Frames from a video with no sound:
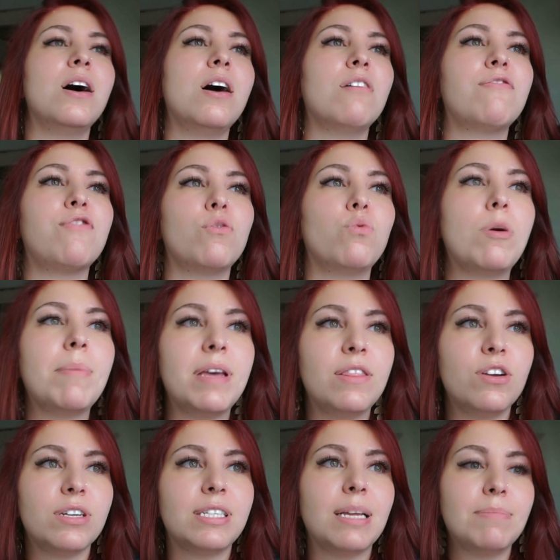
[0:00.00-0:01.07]
For
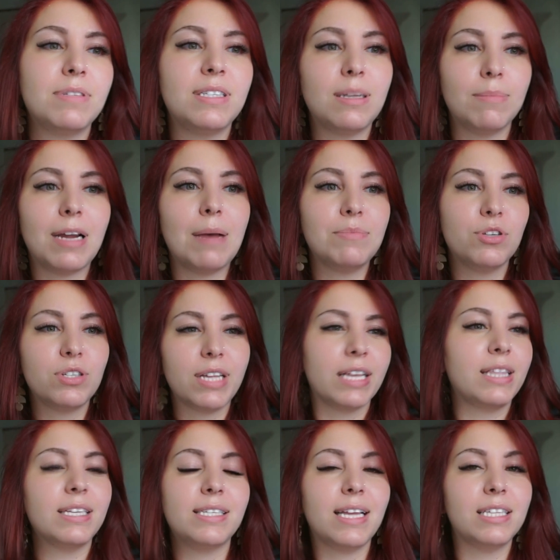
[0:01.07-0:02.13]
women, sometimes there's like
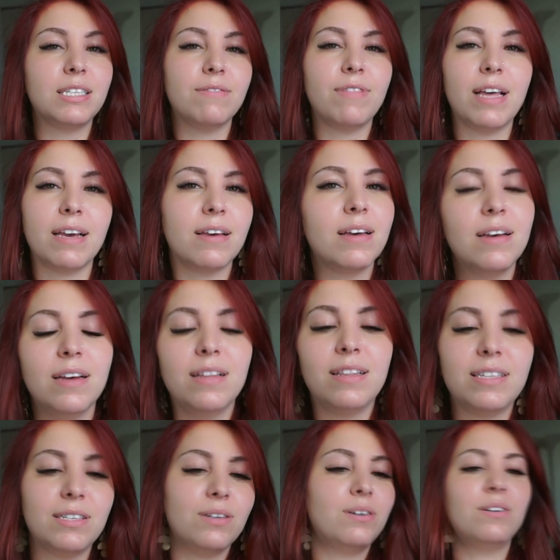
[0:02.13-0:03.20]
this sense of like
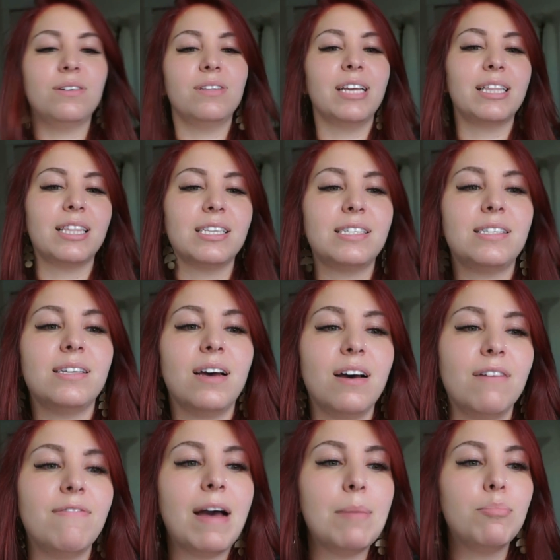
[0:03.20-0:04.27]
this
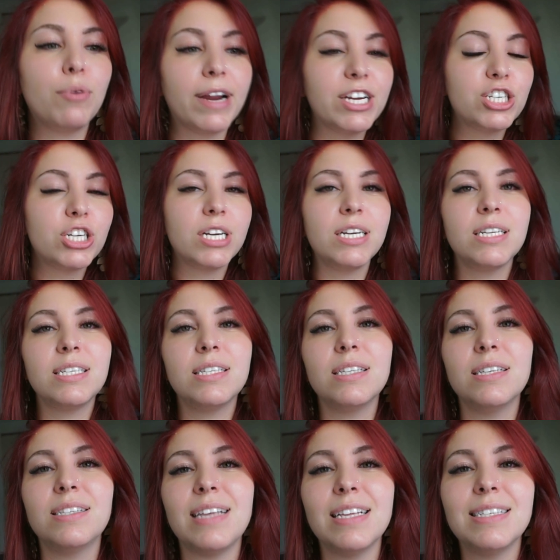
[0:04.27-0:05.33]
vibration
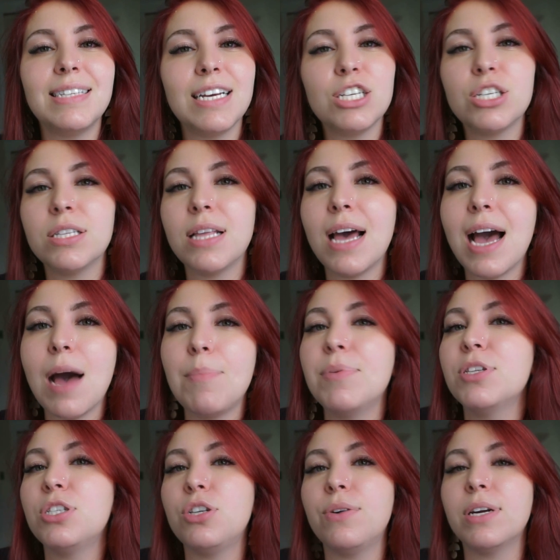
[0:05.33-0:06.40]
sensation that
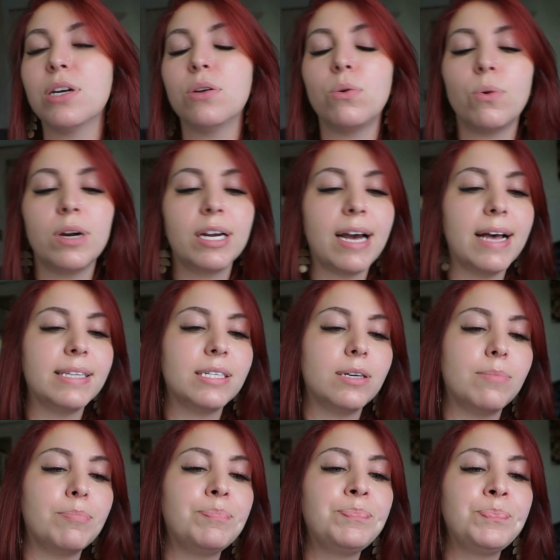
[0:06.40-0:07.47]
happens during an
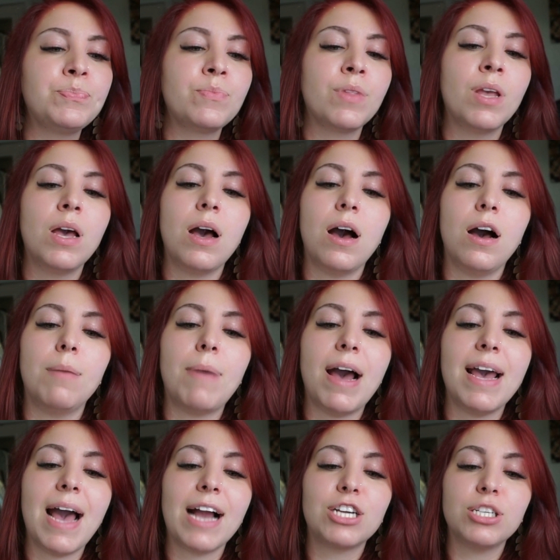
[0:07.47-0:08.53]
orgasm. I
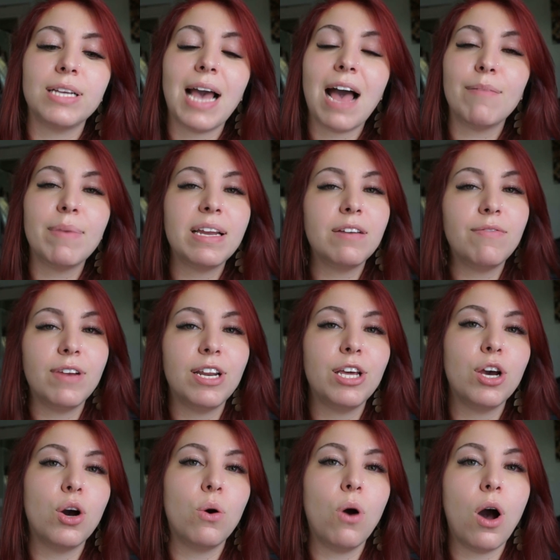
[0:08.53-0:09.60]
actually have made a
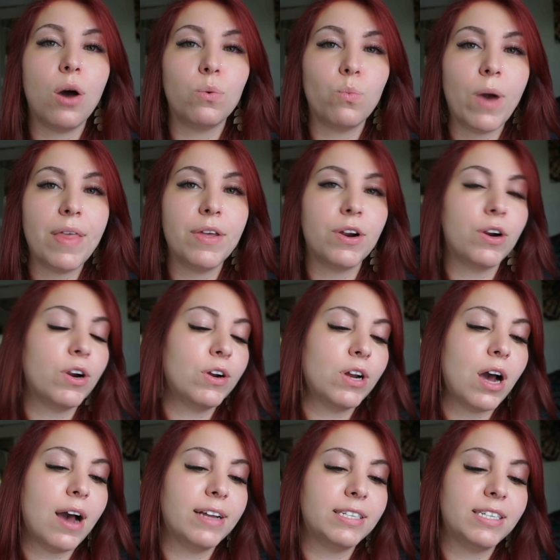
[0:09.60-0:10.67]
video on whether or
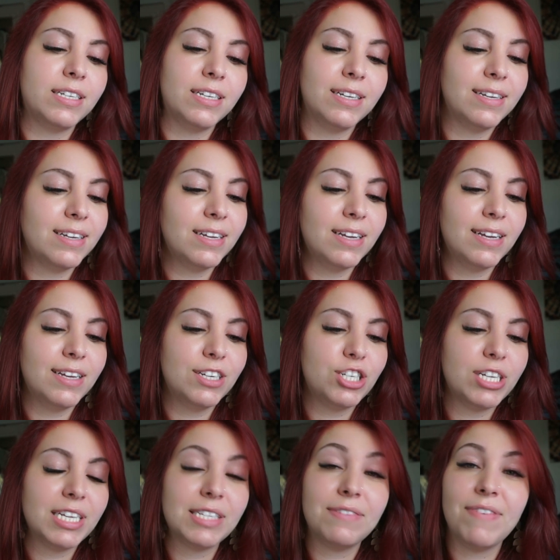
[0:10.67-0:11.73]
not
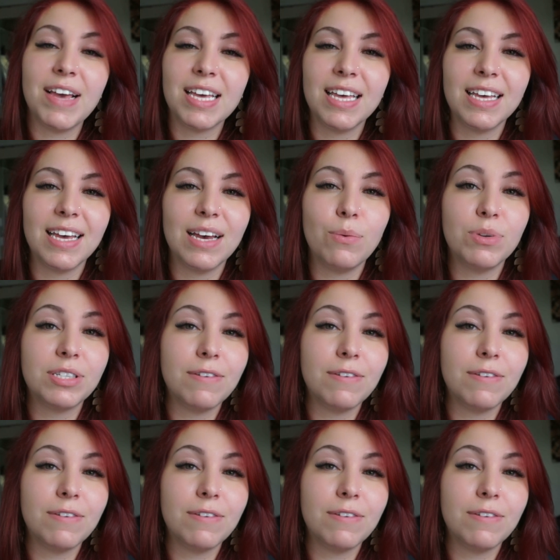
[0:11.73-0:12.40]
she is faking it, what's a